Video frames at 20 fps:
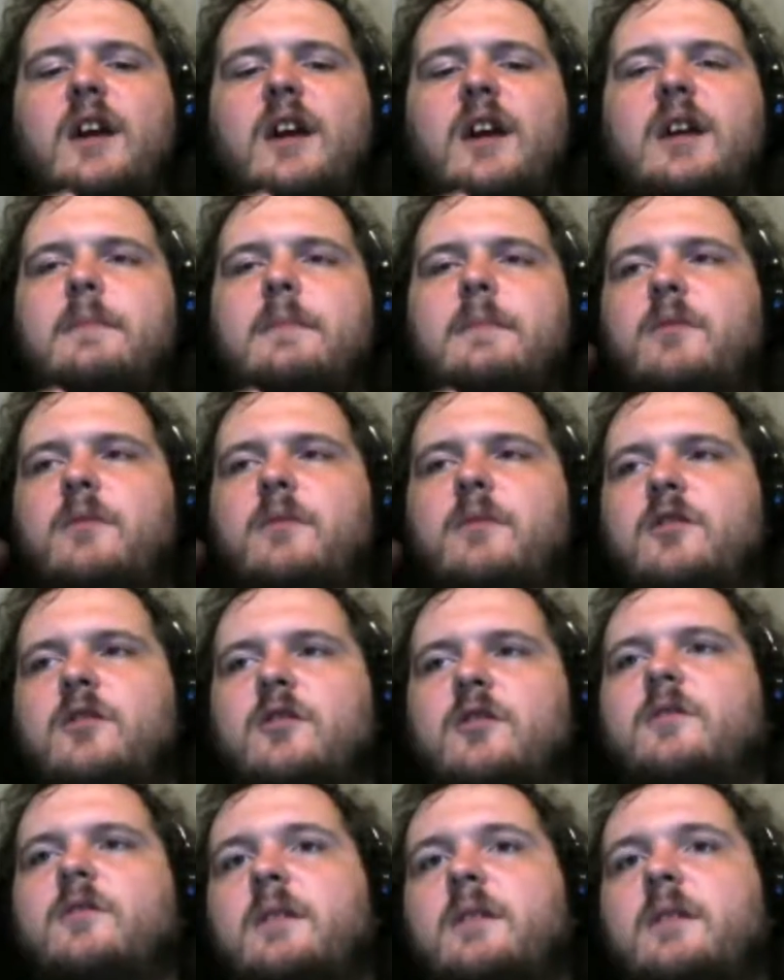one, so it's
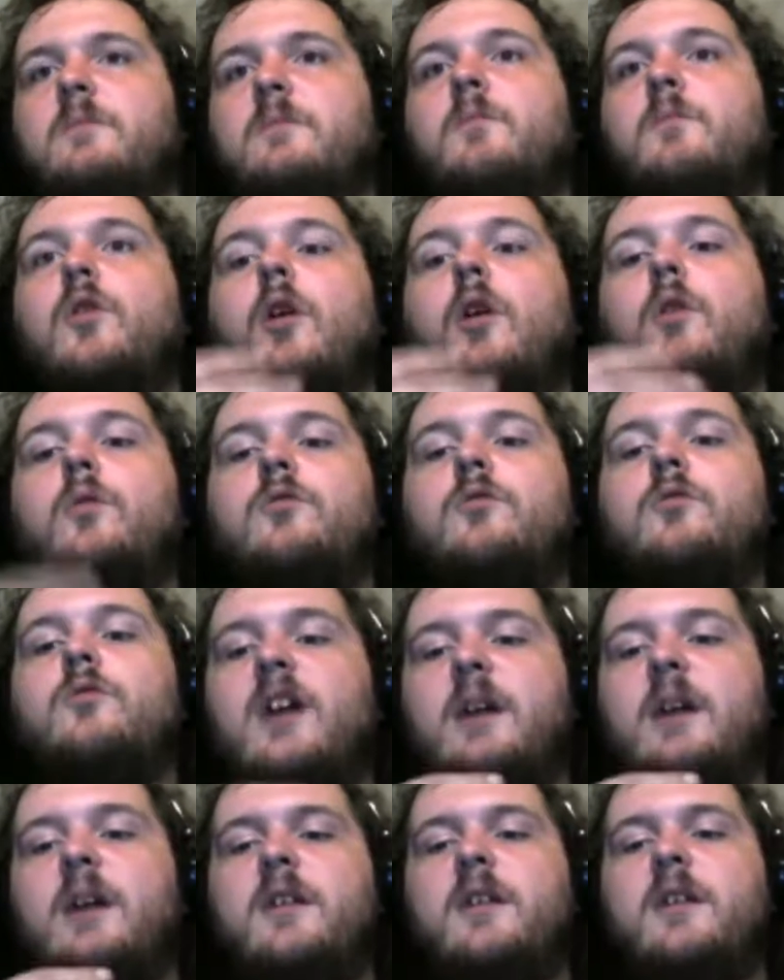like more old-timey
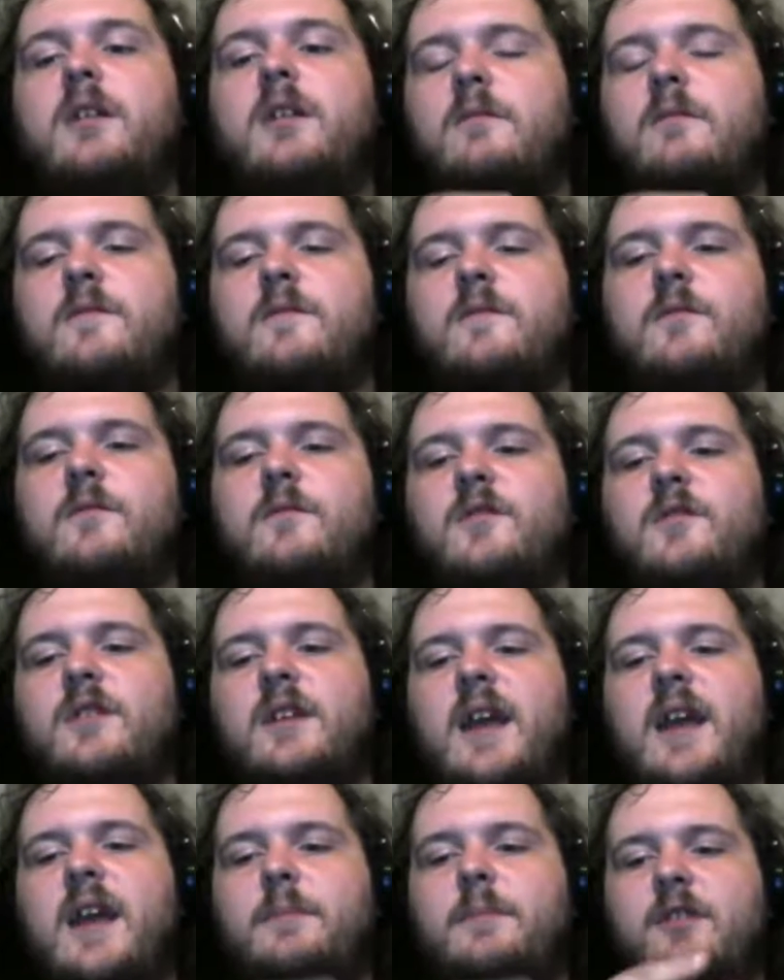uniform, so they
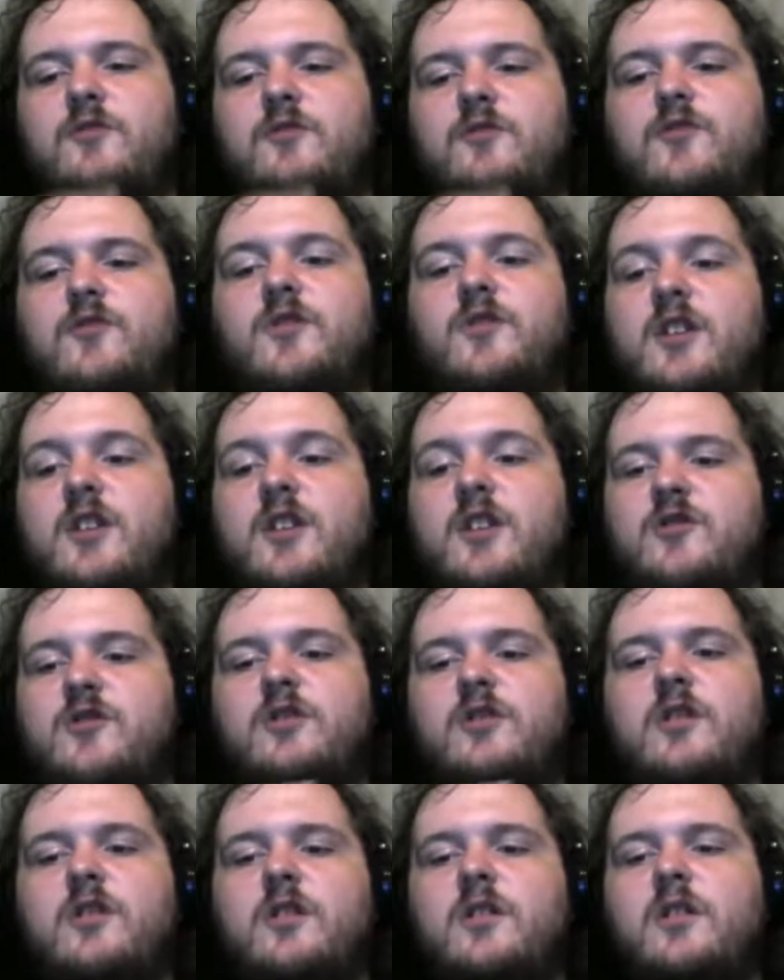kept it traditional
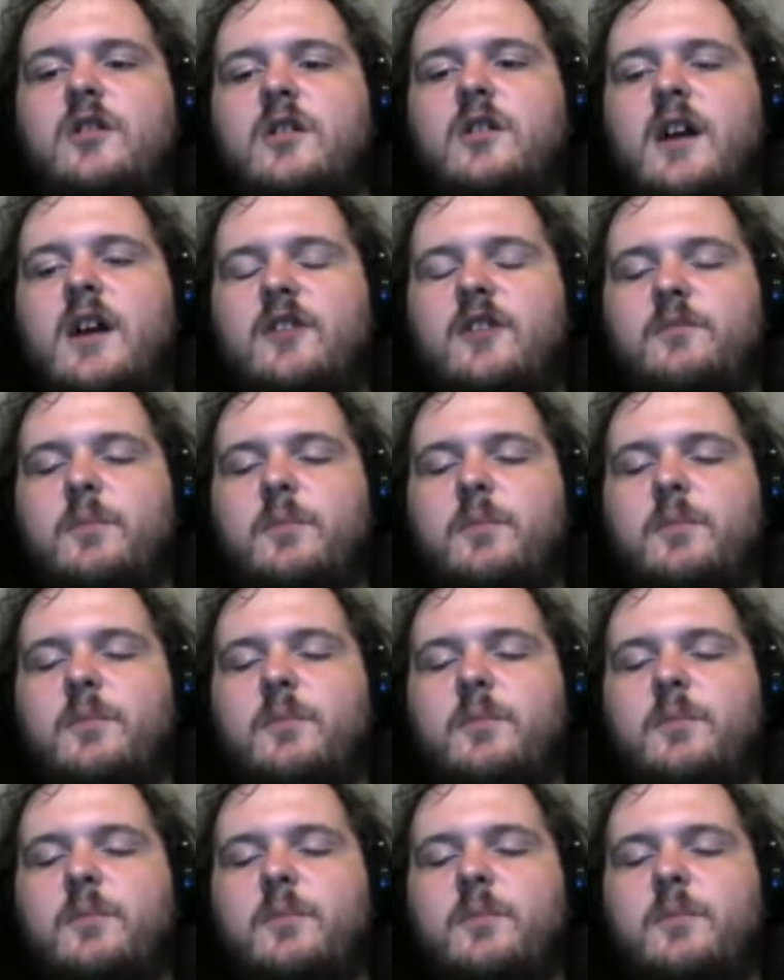as part